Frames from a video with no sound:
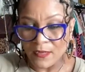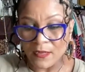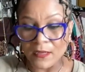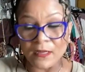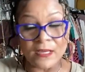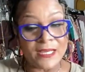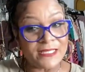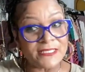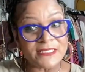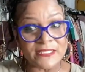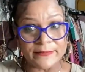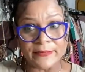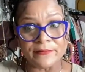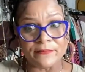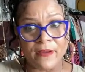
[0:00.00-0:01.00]
And honey,
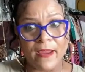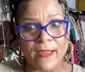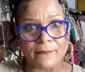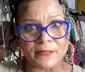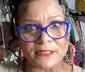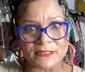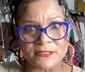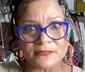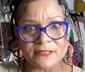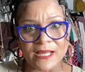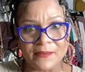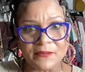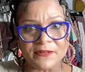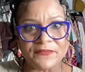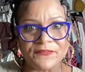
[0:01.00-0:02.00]
she be rhyming too.
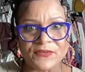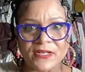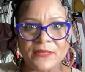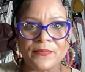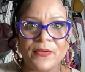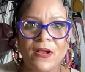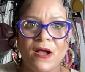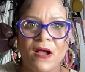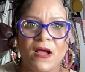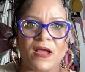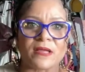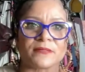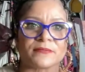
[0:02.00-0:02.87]
That be the funny part.